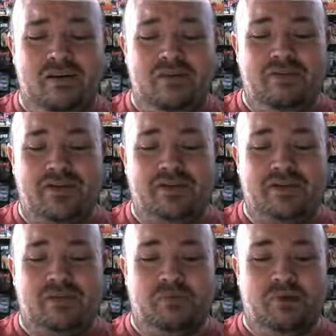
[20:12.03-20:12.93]
If I
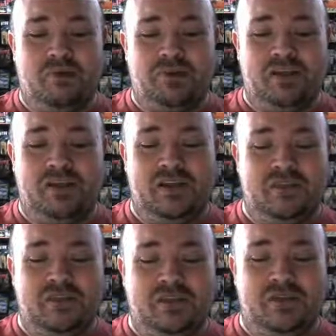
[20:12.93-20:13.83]
disappear suddenly, if
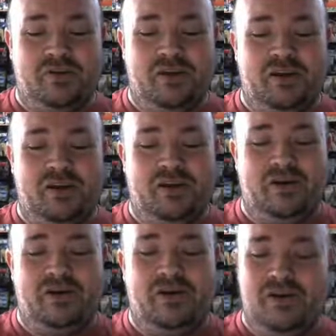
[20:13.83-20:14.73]
there's another edit
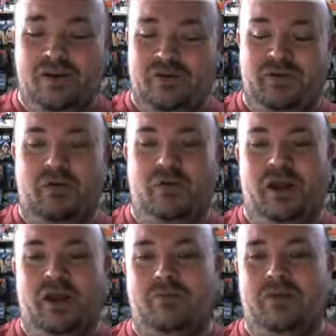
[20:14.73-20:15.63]
here, you'll know
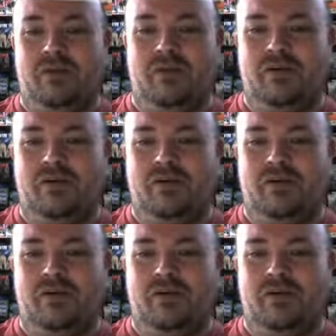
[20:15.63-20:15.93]
what happened.